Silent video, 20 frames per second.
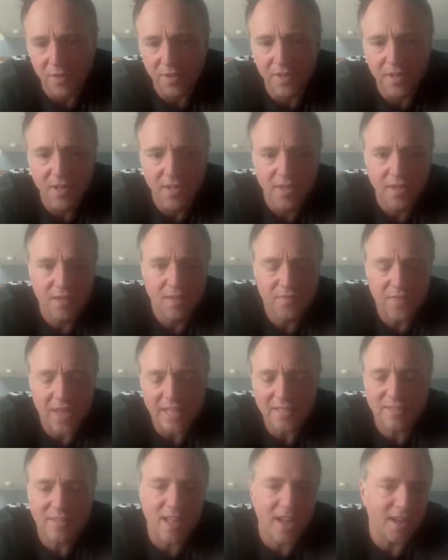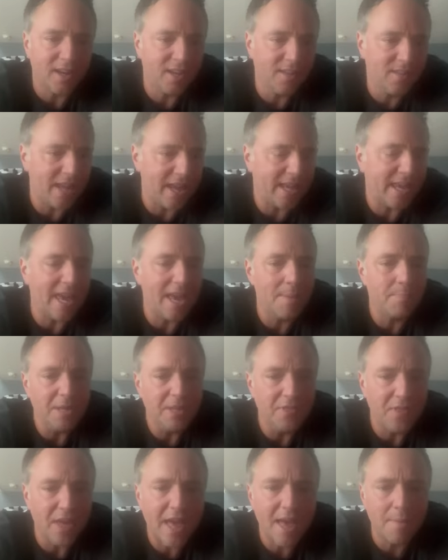And that's not good. That can't
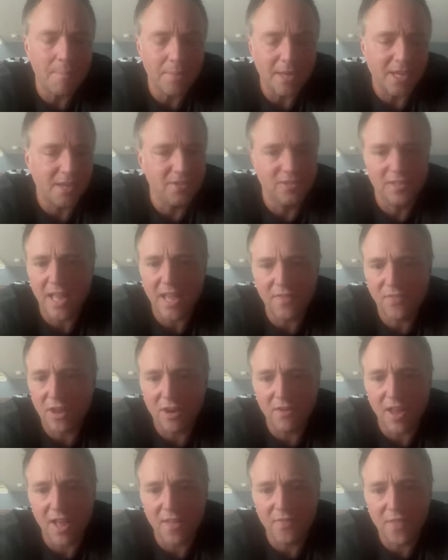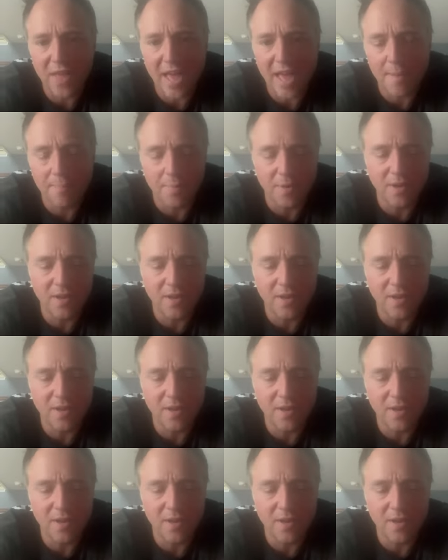be them because they're not that.